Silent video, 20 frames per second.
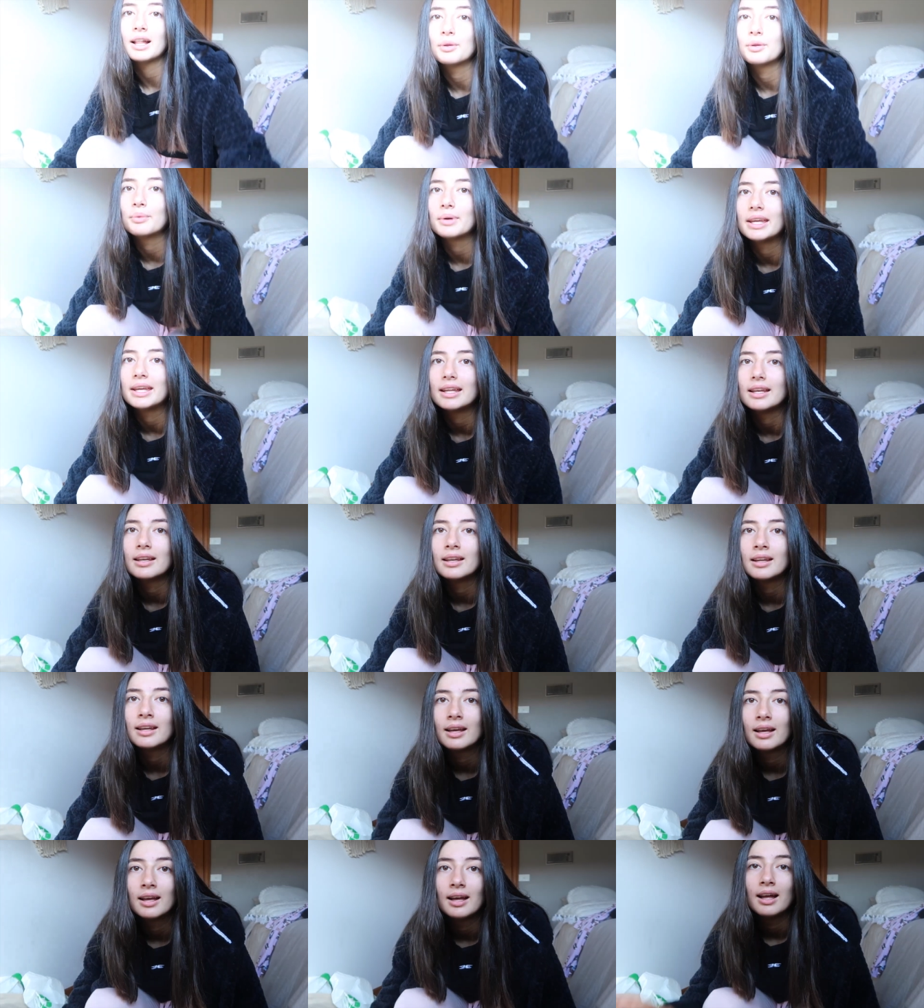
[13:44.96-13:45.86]

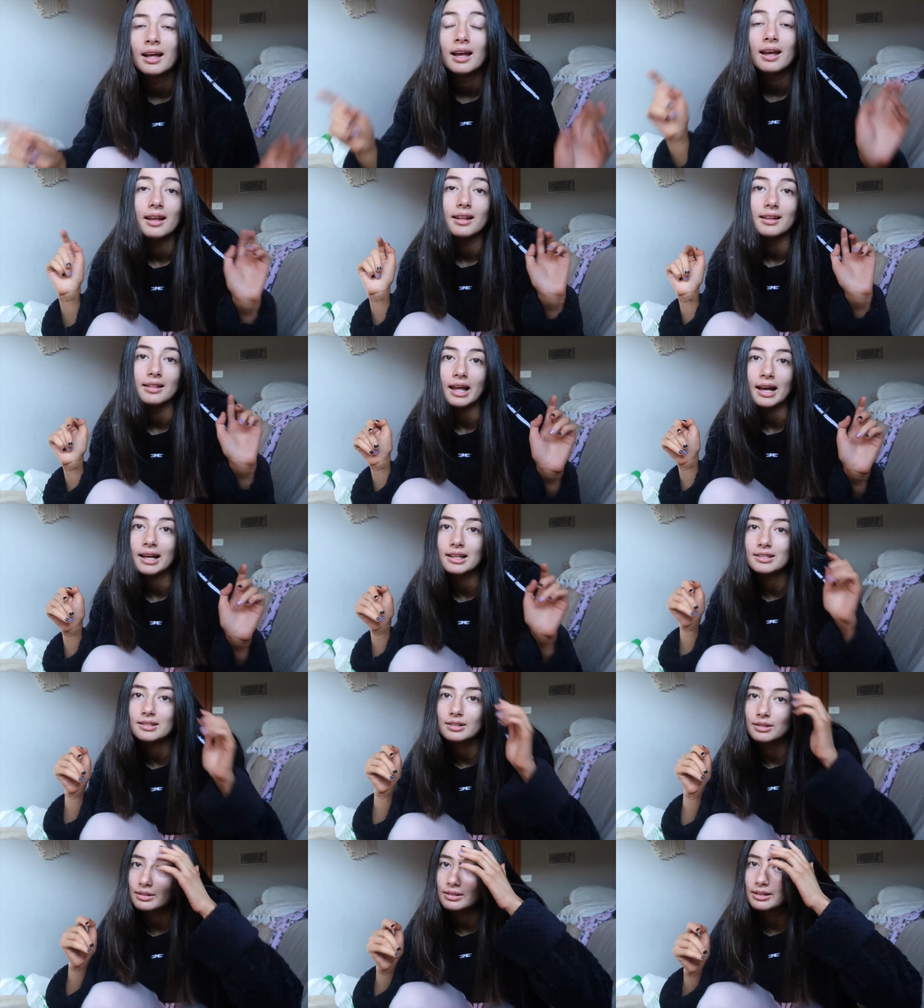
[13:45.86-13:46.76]
Halloween
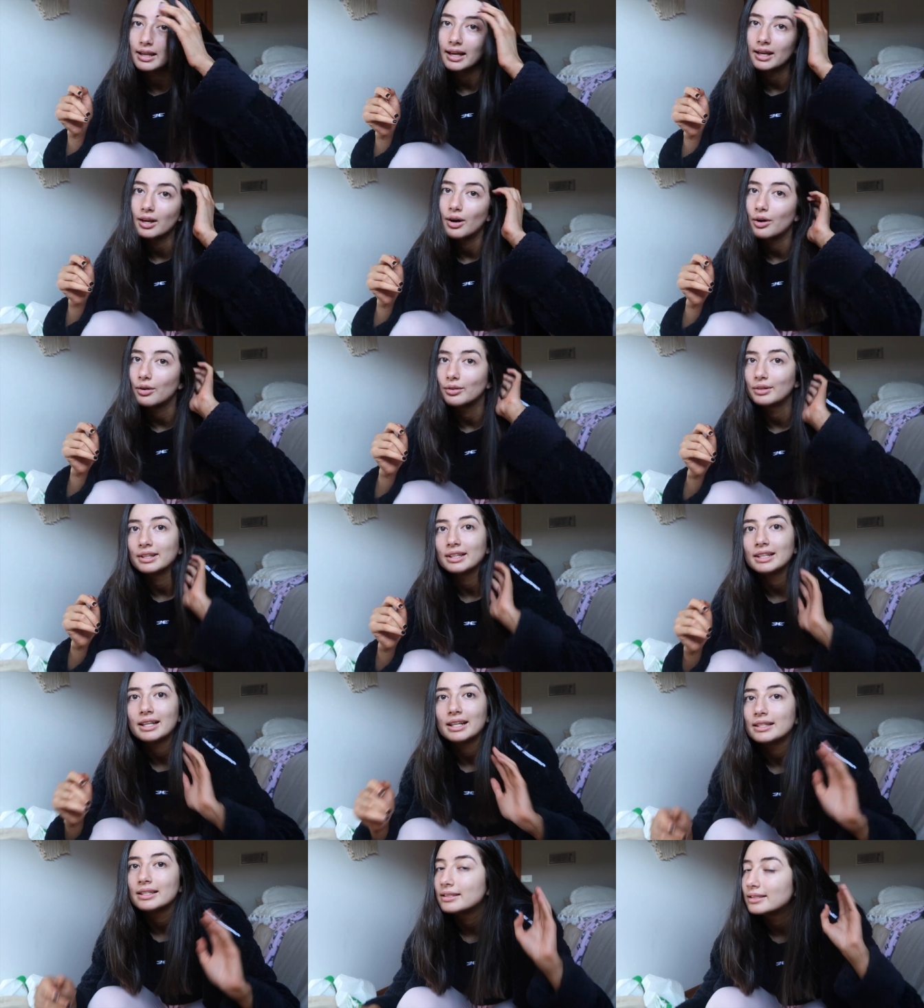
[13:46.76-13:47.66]
lights look like on
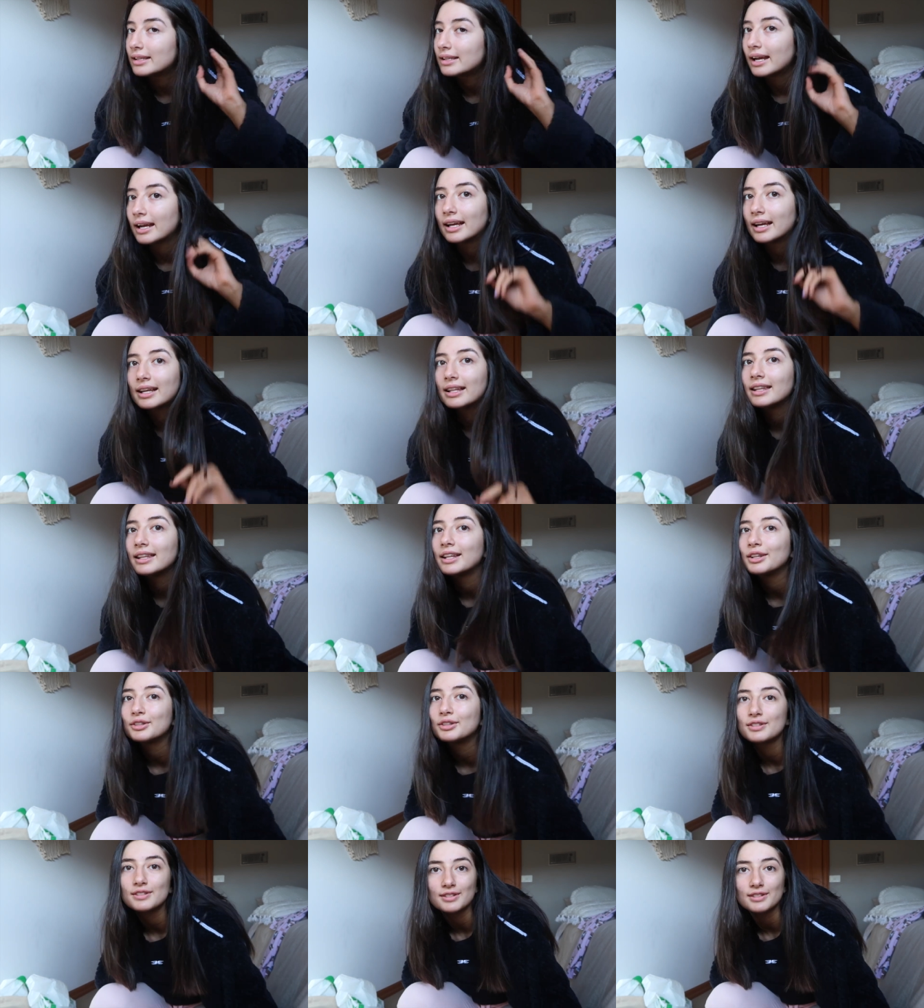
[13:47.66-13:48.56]
yesterday. They
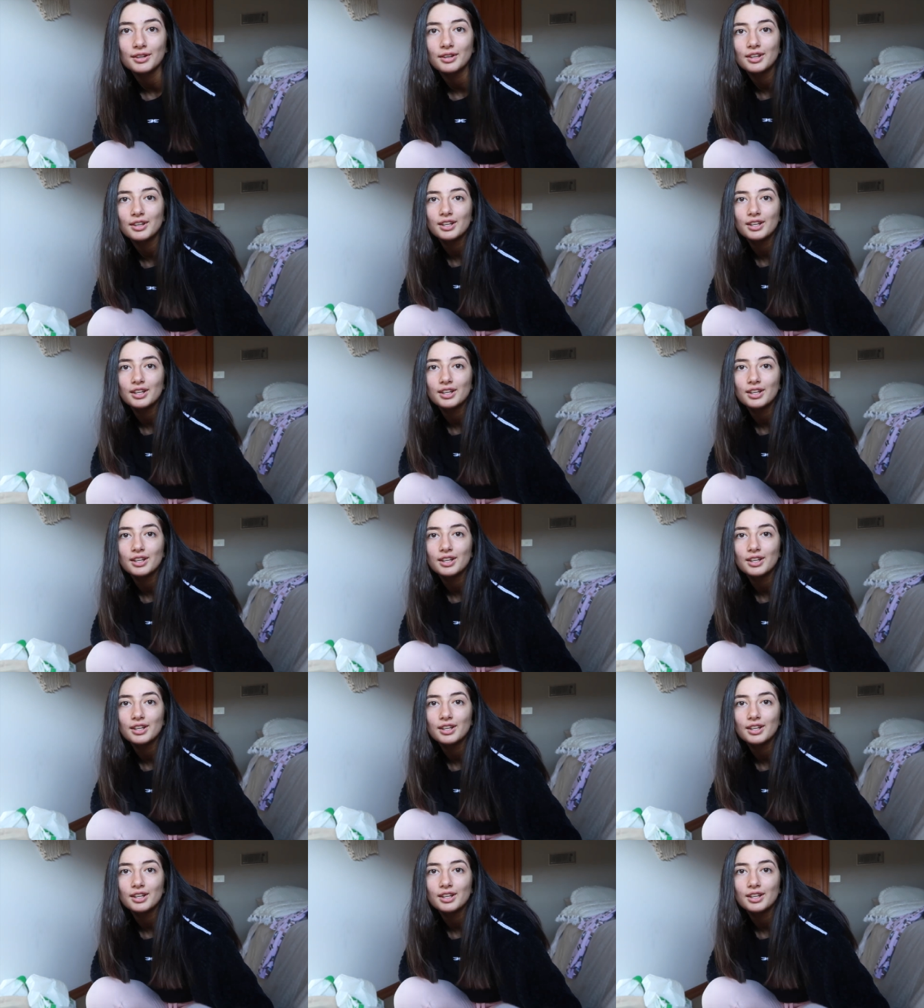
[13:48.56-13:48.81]
look so